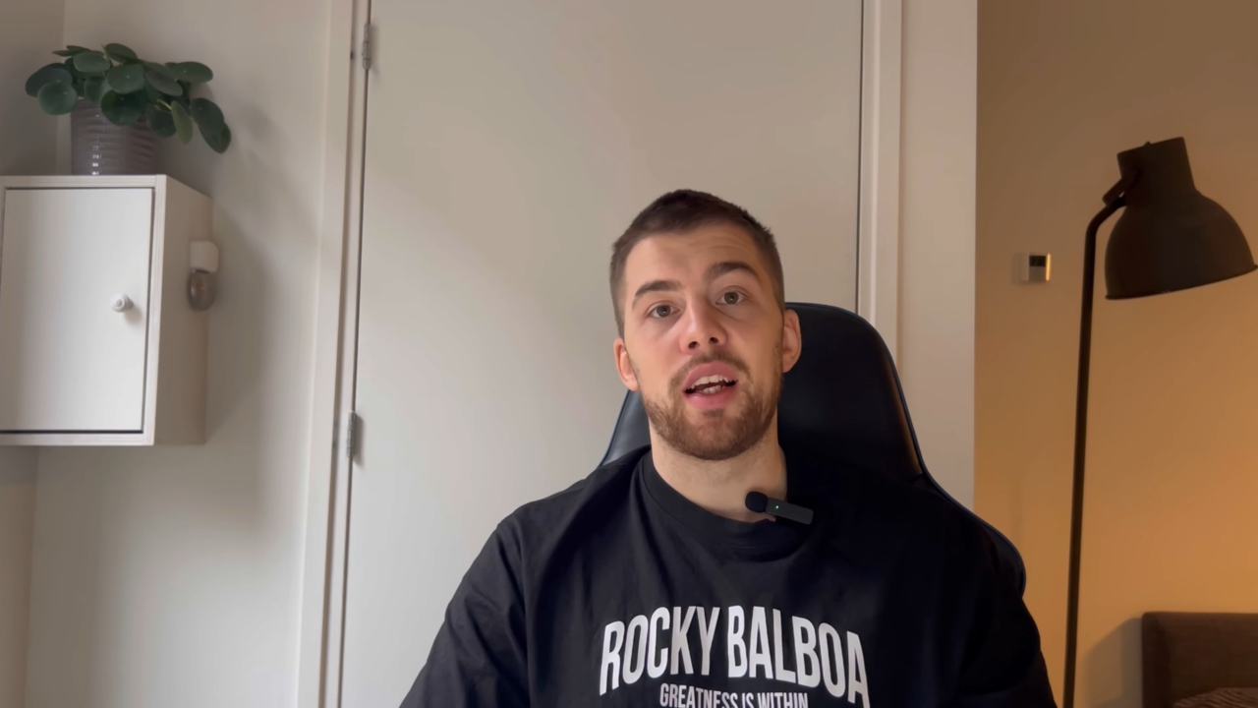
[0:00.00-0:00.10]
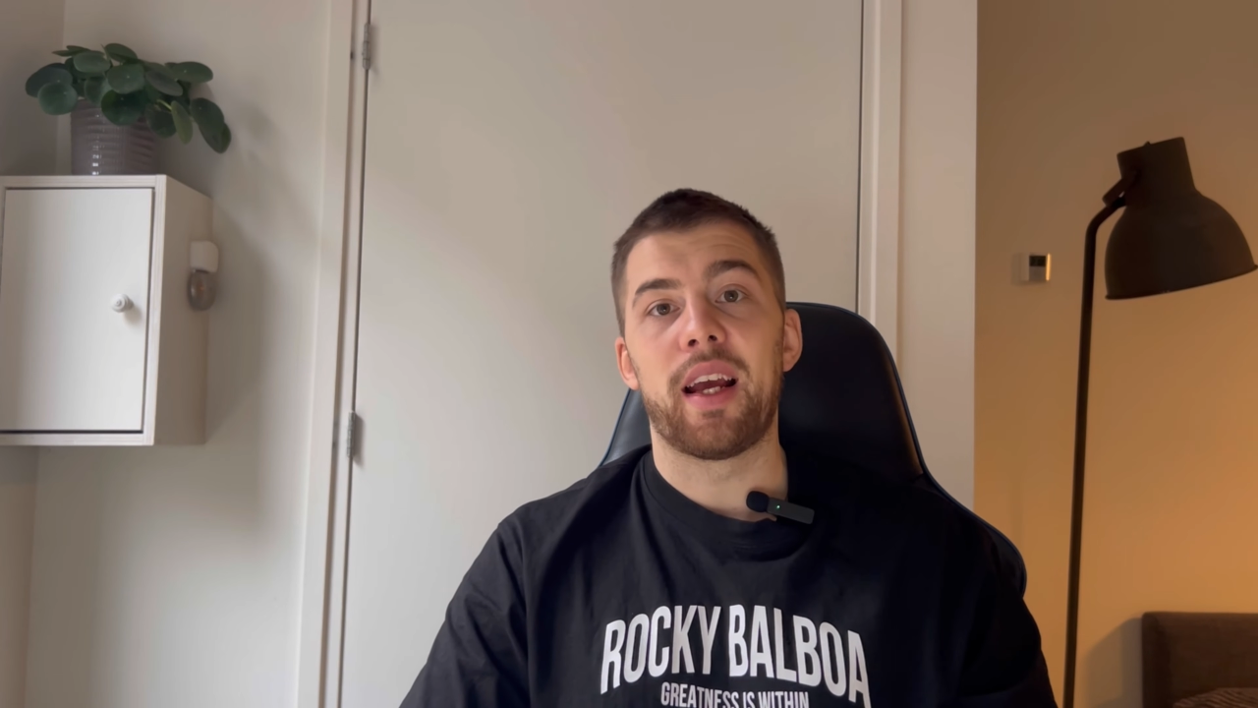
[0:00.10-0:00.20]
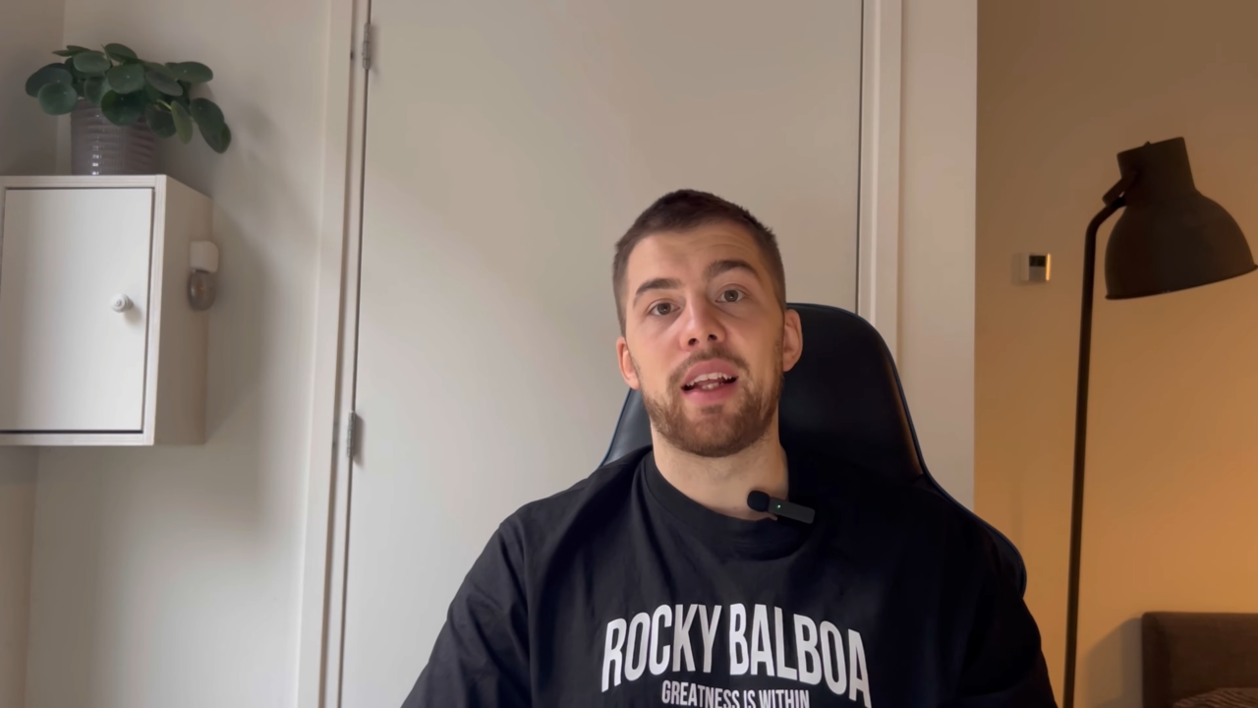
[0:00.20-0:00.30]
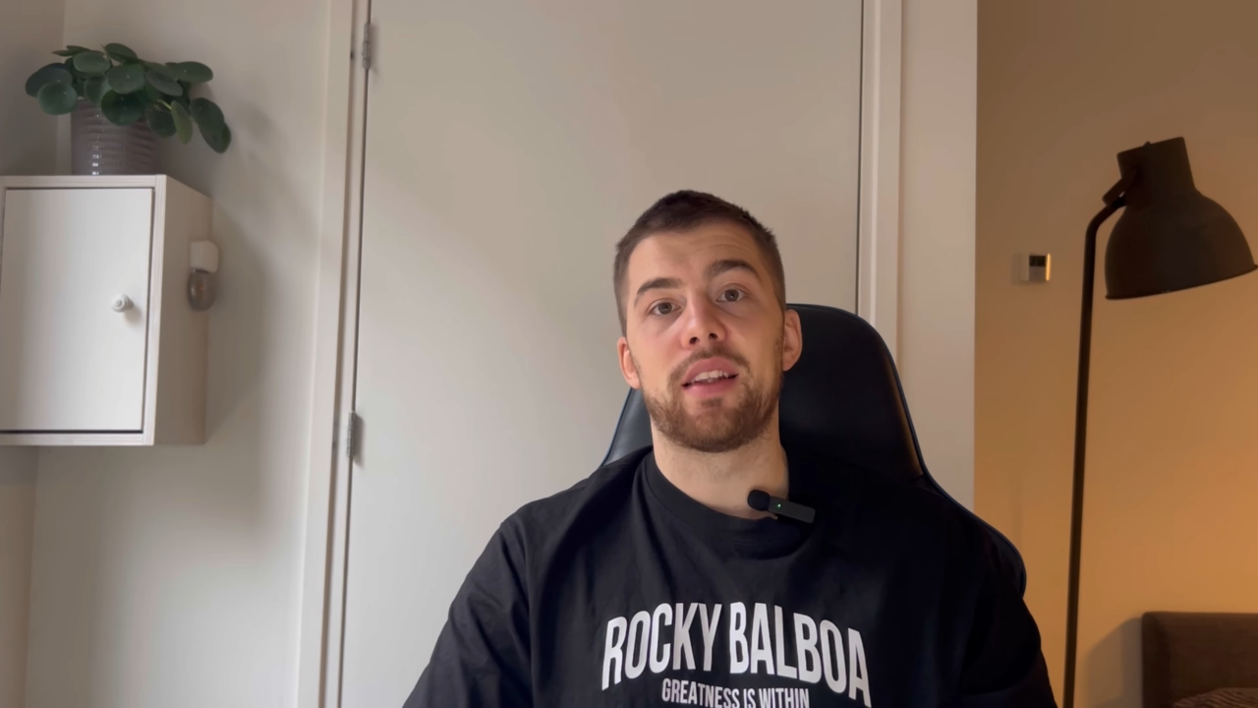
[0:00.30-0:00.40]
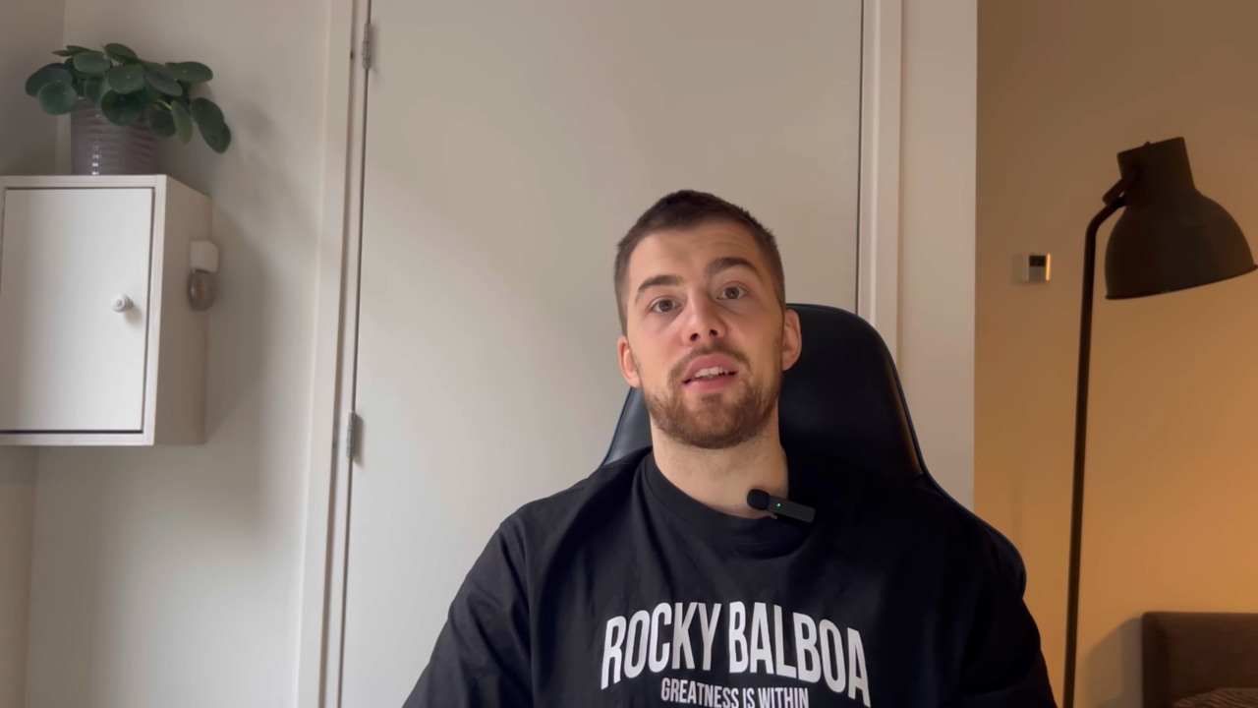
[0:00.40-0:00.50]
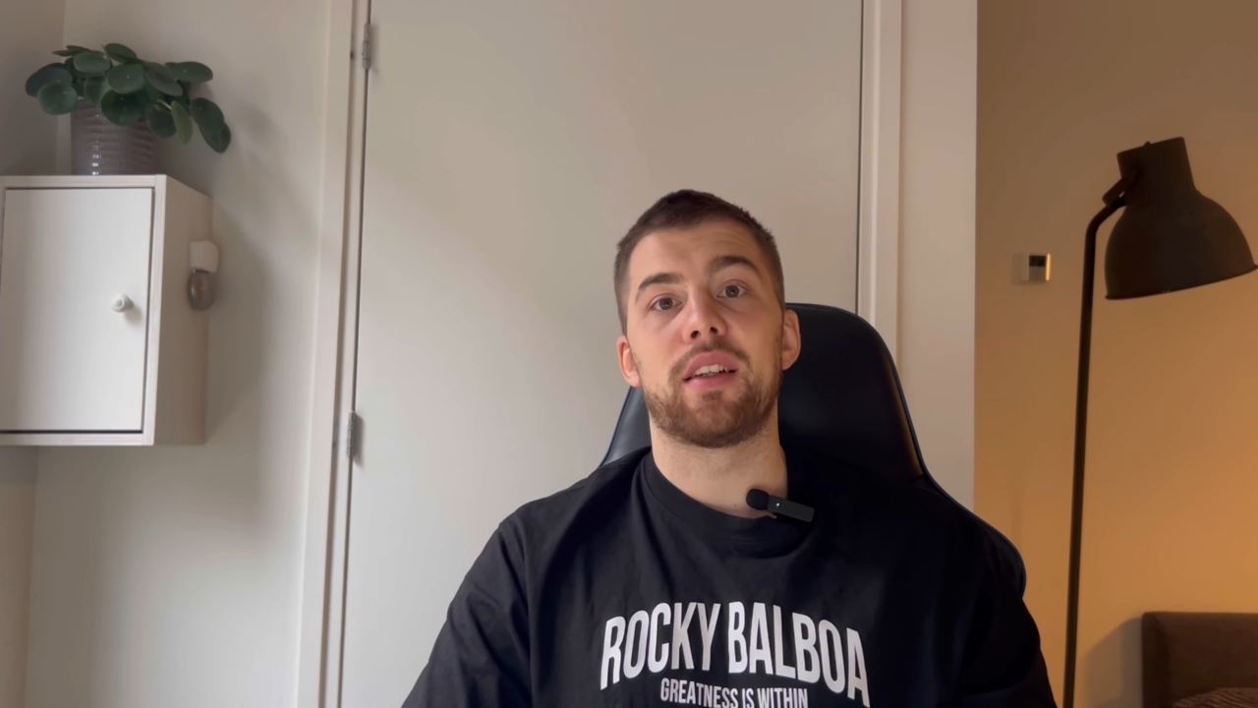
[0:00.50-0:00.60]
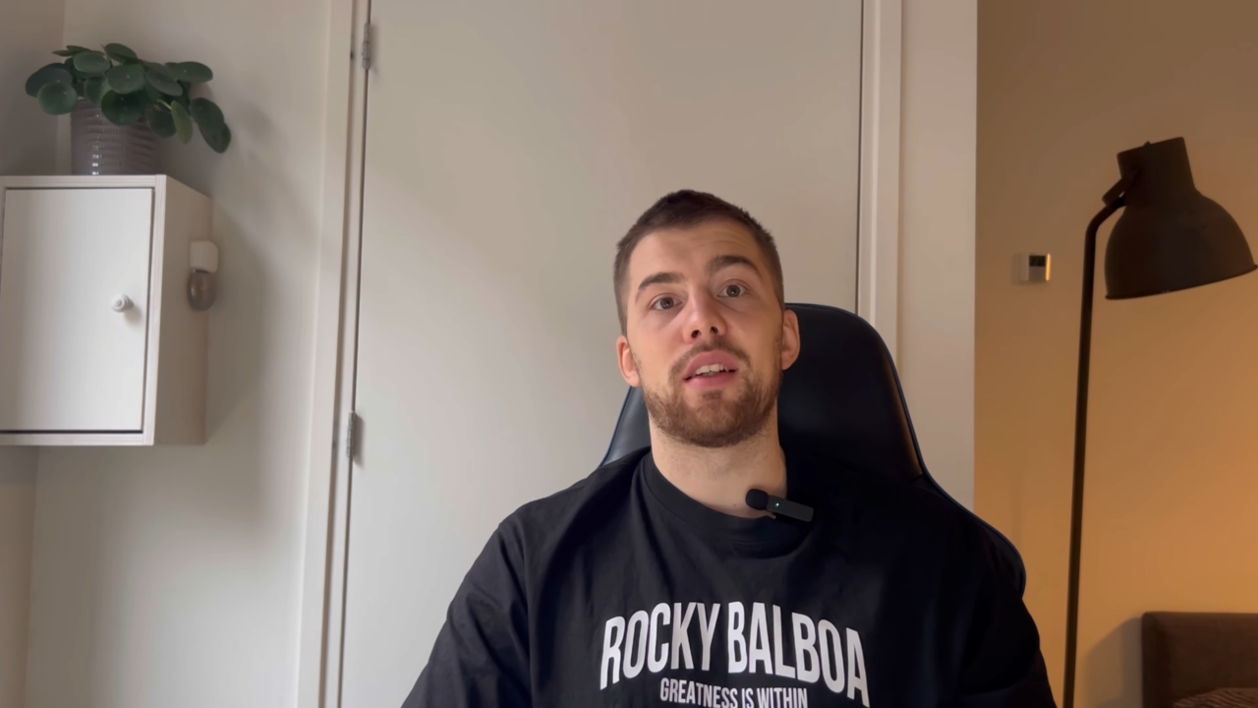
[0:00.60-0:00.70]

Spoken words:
and